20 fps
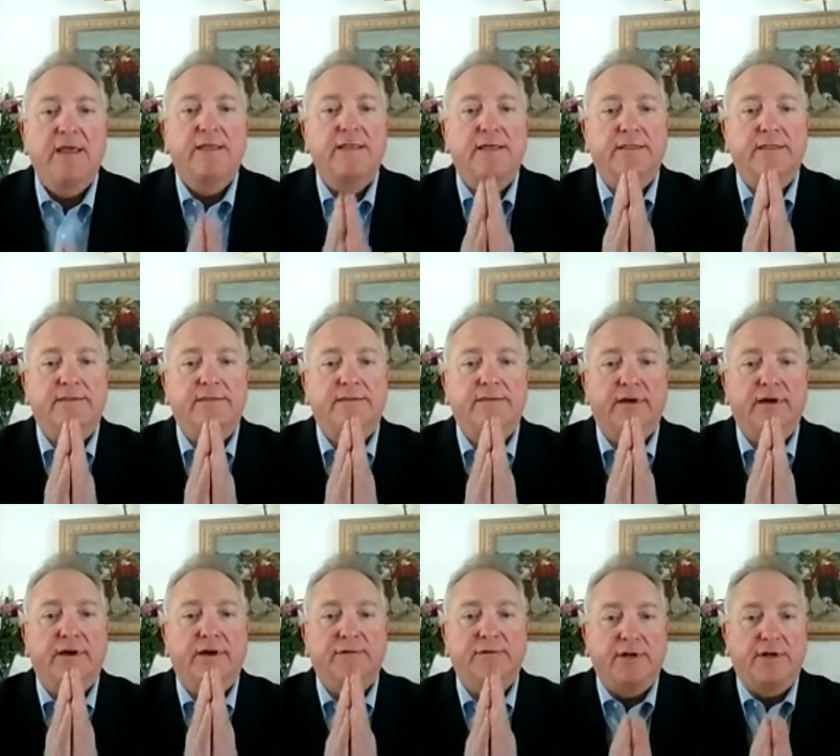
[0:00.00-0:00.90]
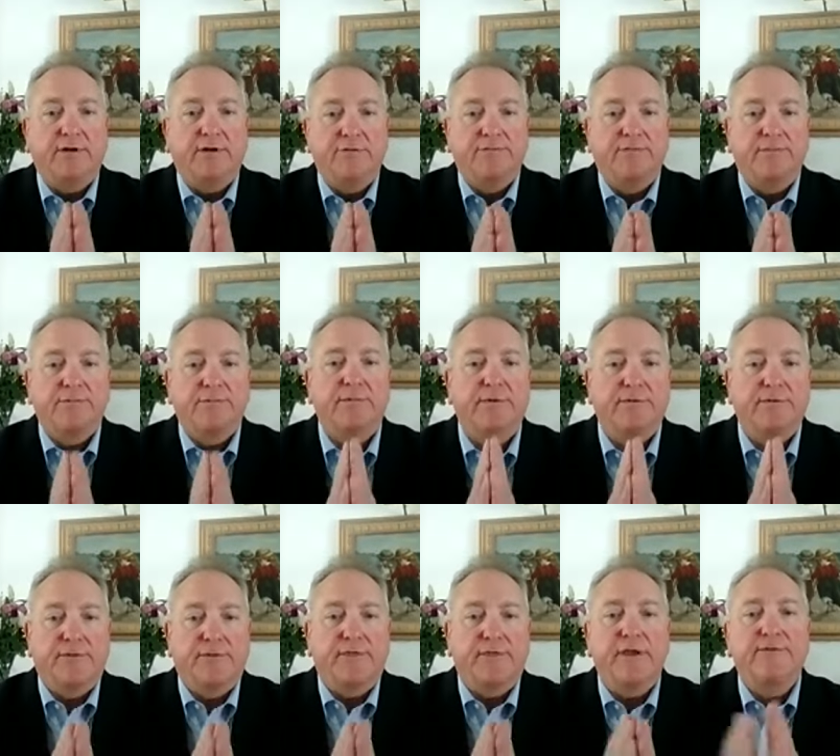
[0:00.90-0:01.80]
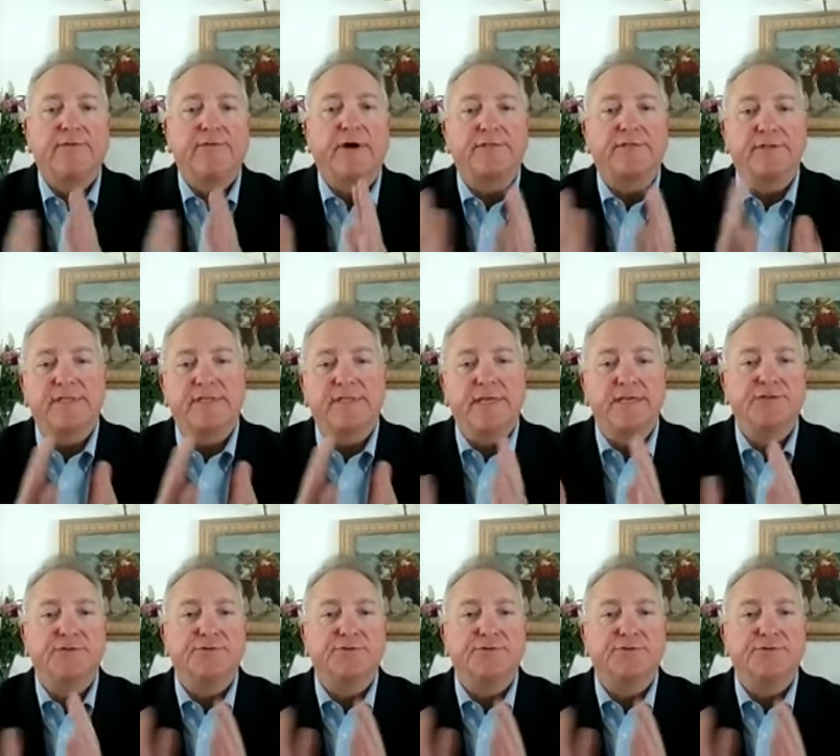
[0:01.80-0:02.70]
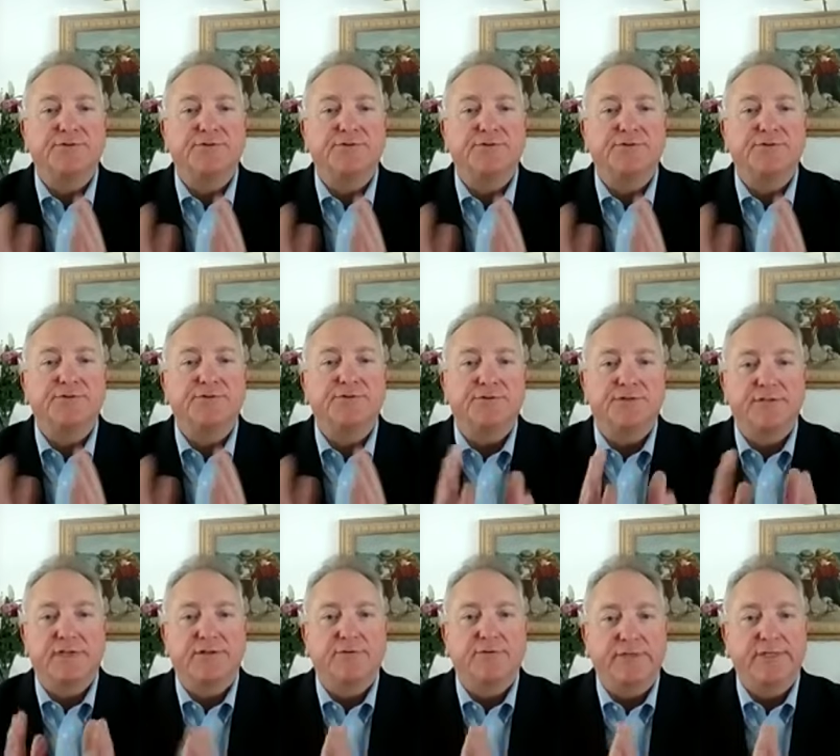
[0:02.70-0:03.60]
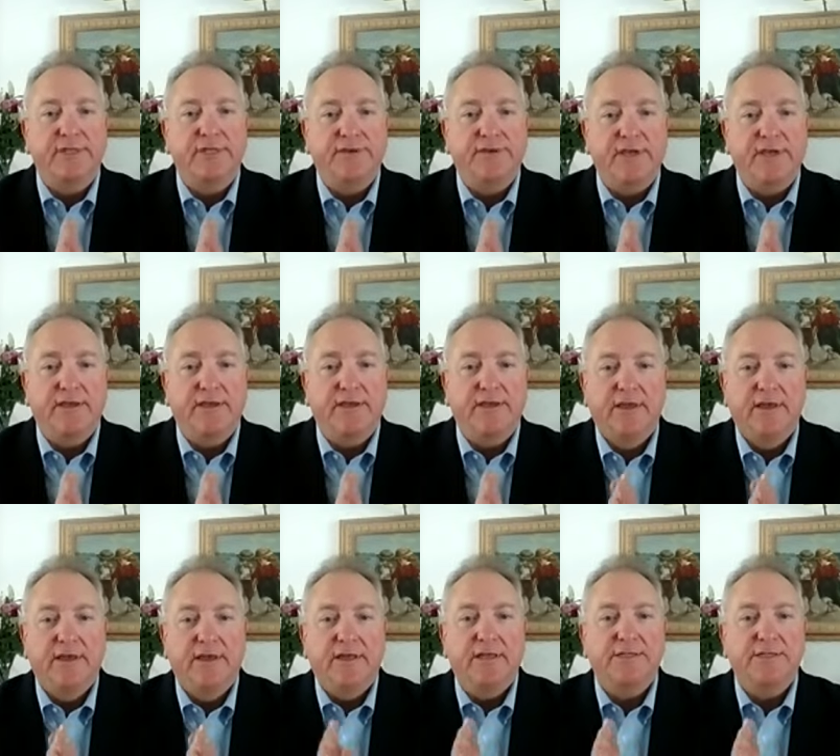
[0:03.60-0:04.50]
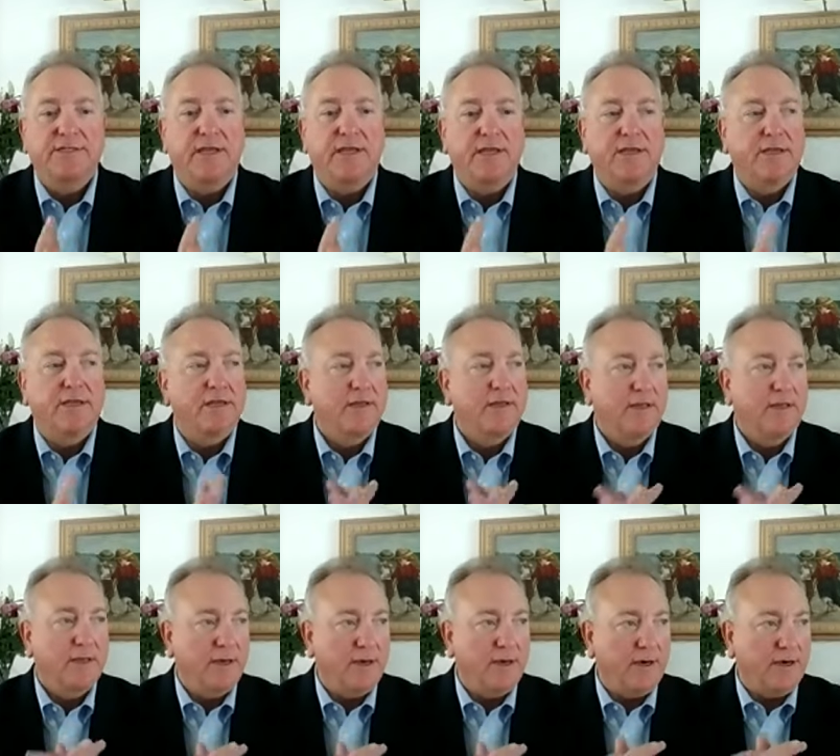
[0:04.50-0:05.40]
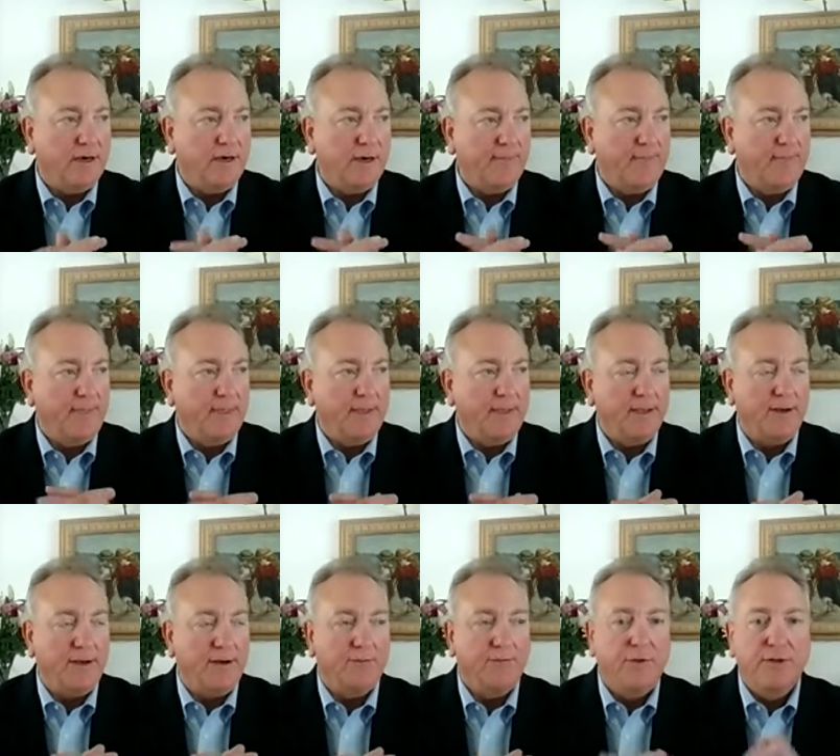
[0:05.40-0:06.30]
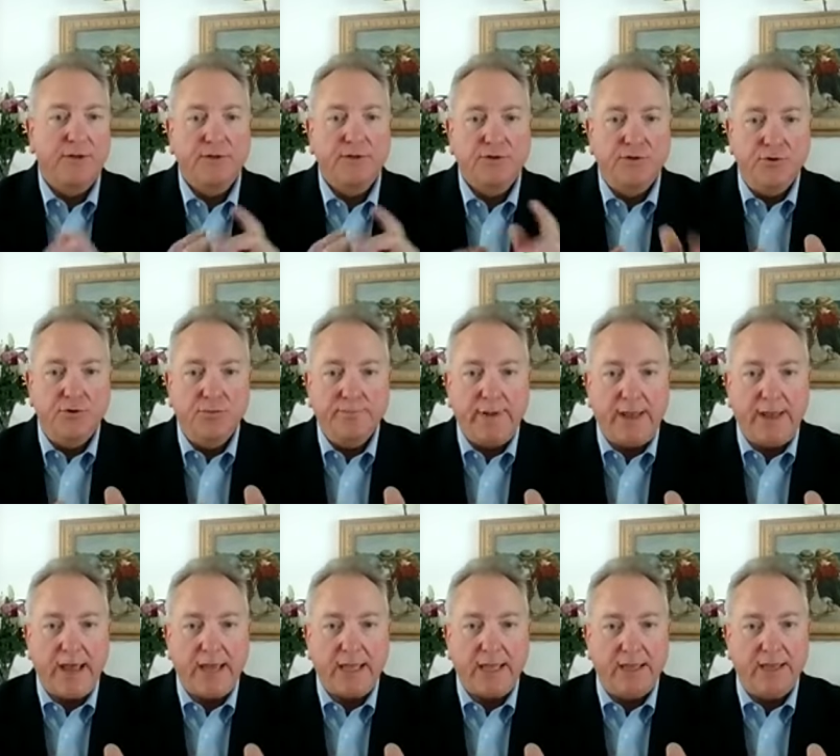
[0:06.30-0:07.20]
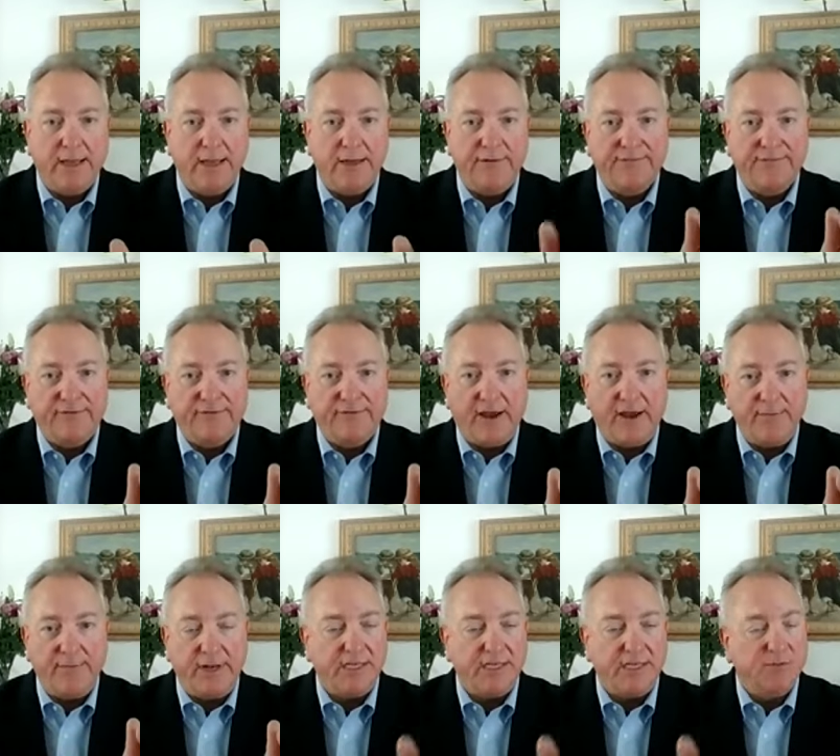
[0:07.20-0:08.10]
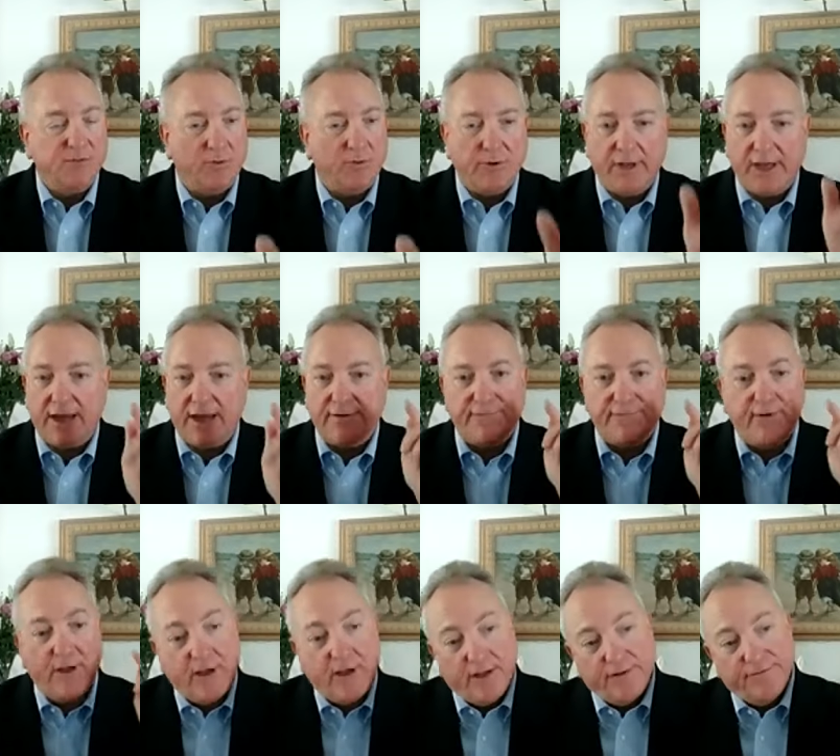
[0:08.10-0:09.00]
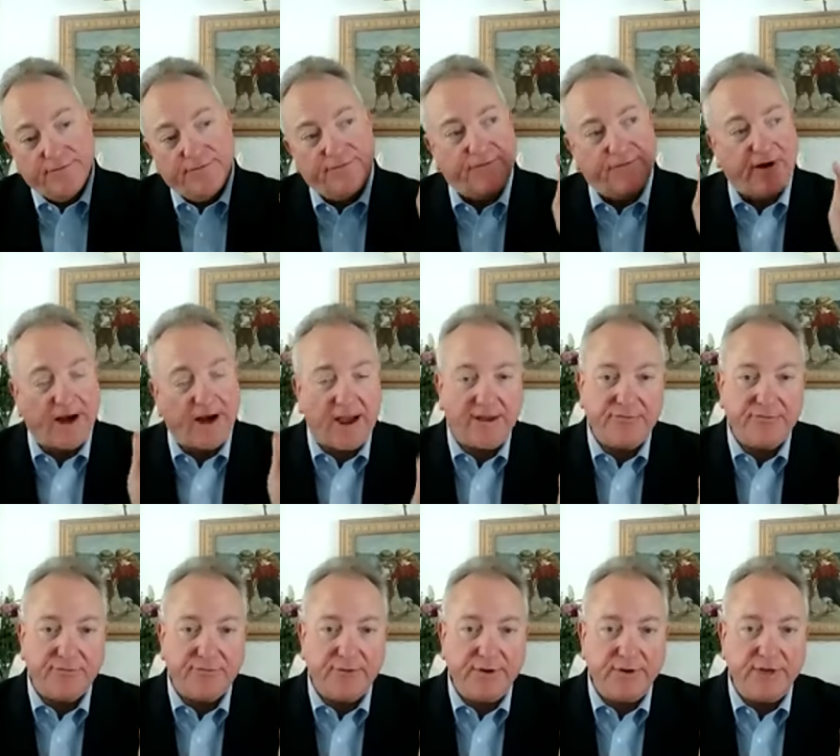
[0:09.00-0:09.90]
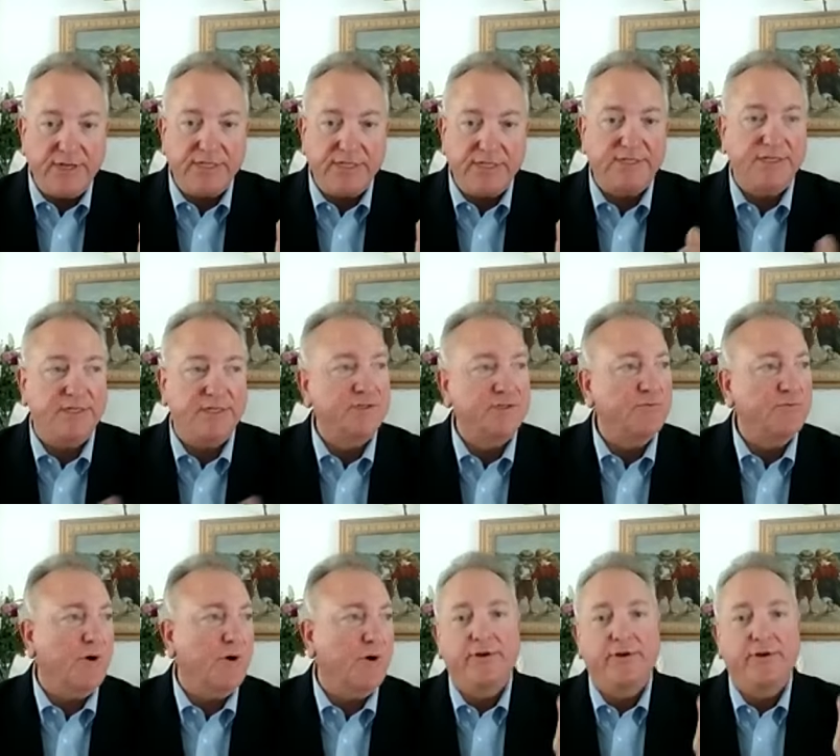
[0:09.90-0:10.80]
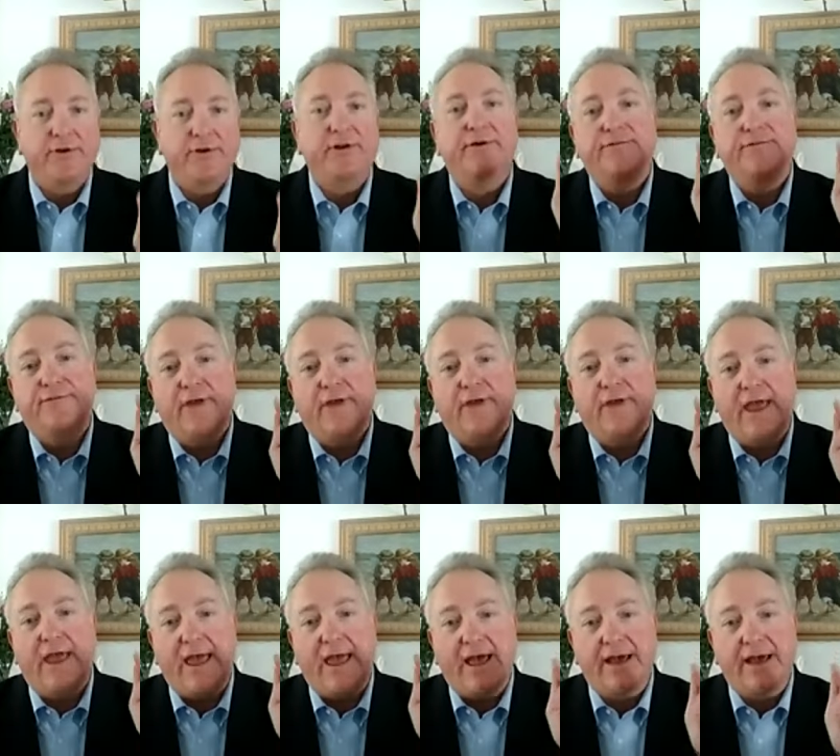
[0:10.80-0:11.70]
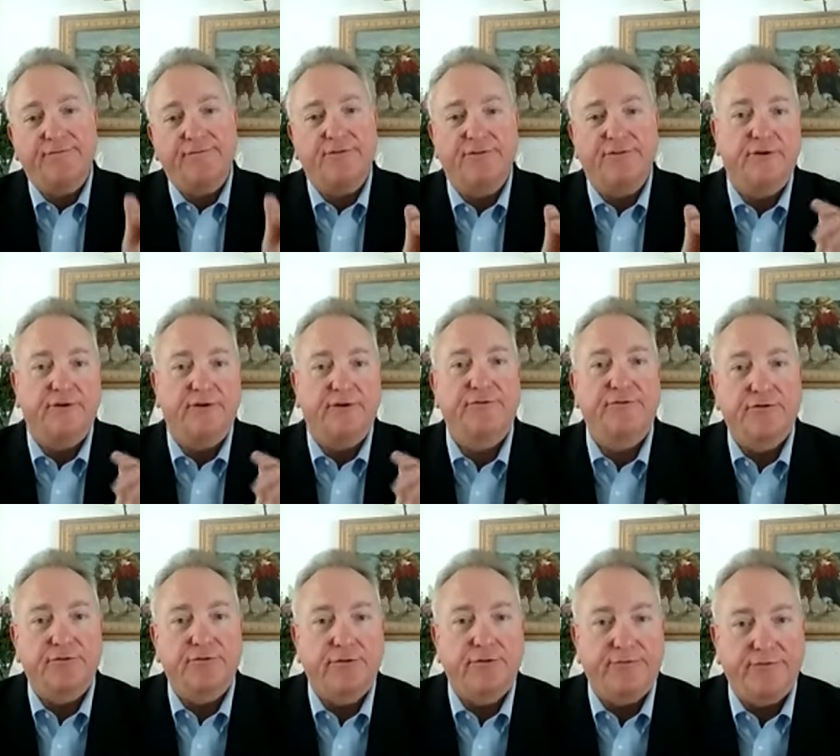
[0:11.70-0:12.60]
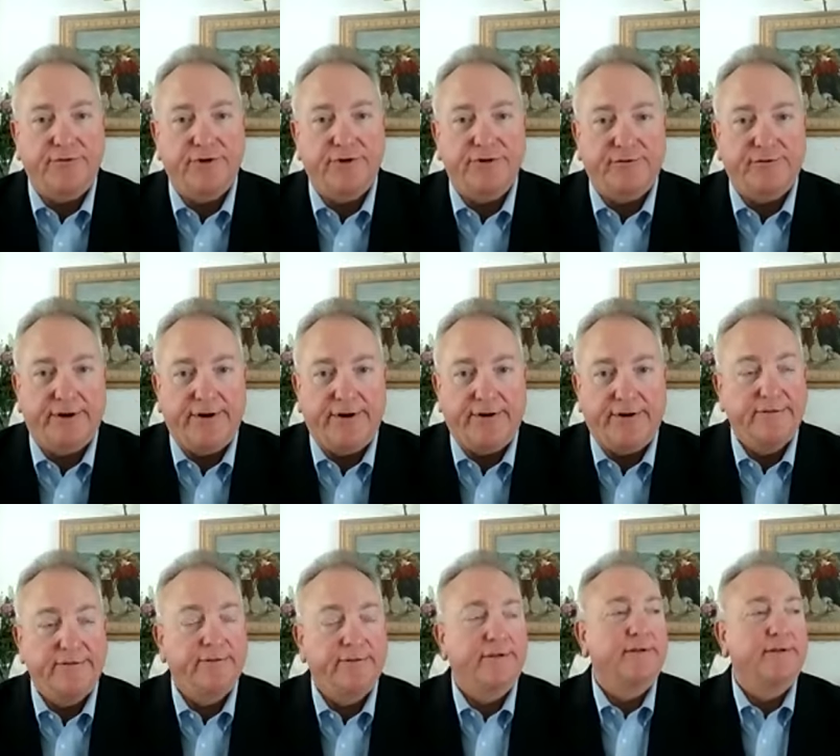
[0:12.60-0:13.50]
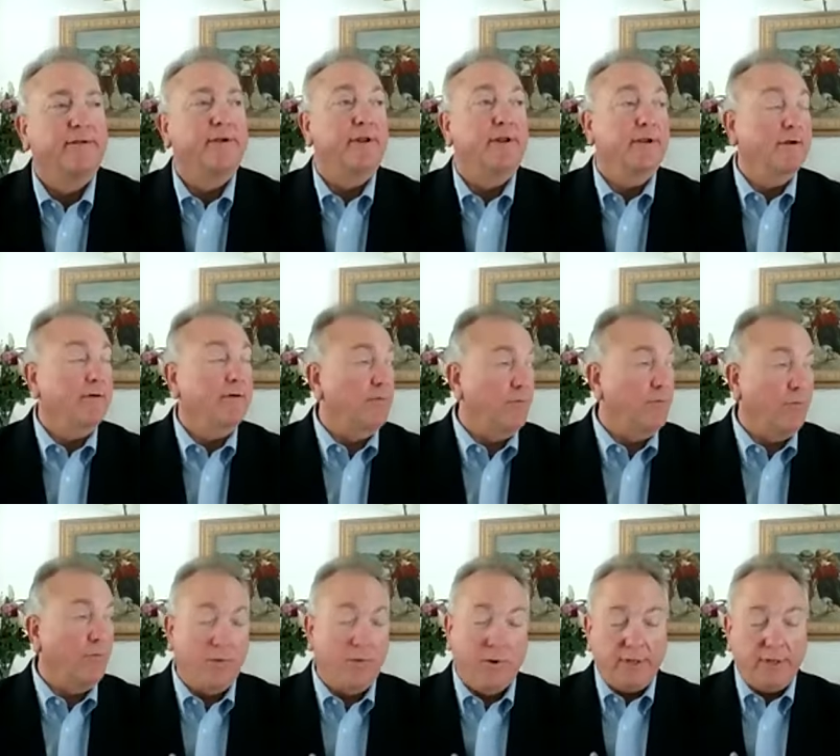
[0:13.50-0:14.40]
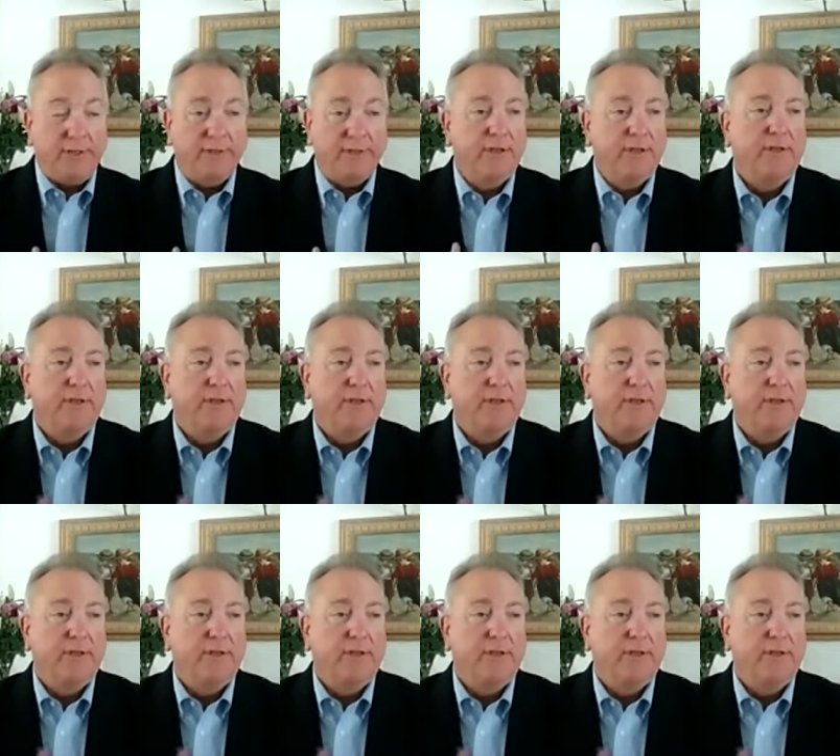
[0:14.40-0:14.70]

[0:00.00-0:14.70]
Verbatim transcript: that uh, you know think about the teasers they do on tv it's like uh, you know tune back in in five minutes we'll have five reasons why you need to get rid of half the stuff in your refrigerator and you go what